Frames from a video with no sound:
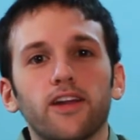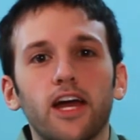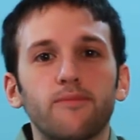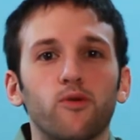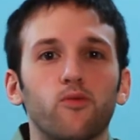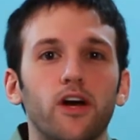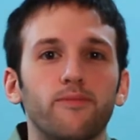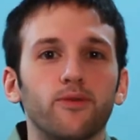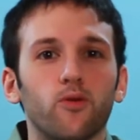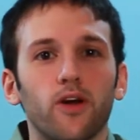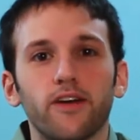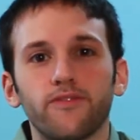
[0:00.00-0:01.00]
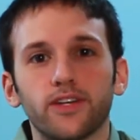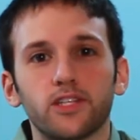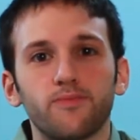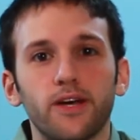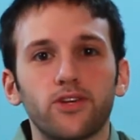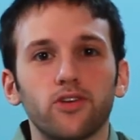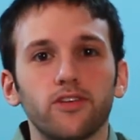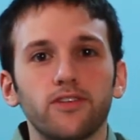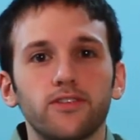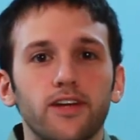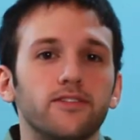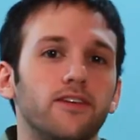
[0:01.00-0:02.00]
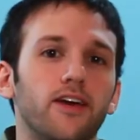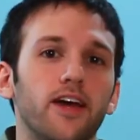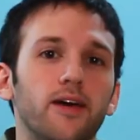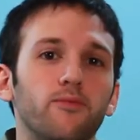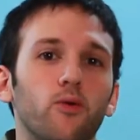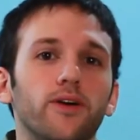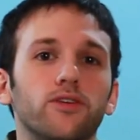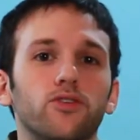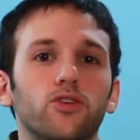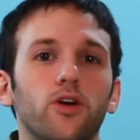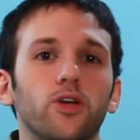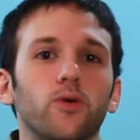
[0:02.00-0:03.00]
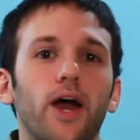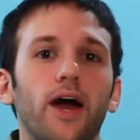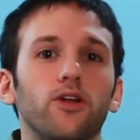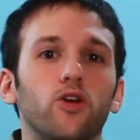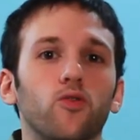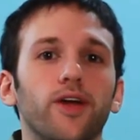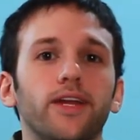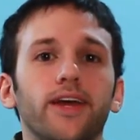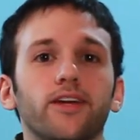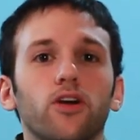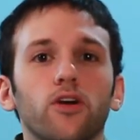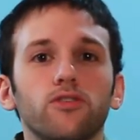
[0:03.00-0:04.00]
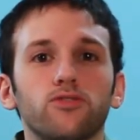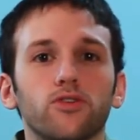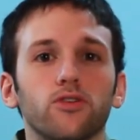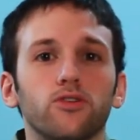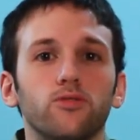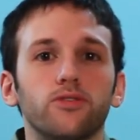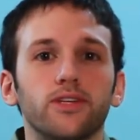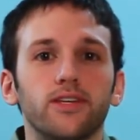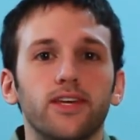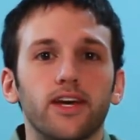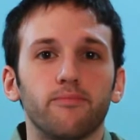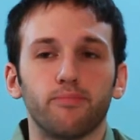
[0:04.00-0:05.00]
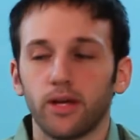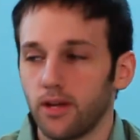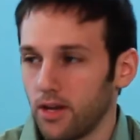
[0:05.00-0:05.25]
I am a web and graphics specialist, and today I'm going to show you how to create a cursor using GIMP.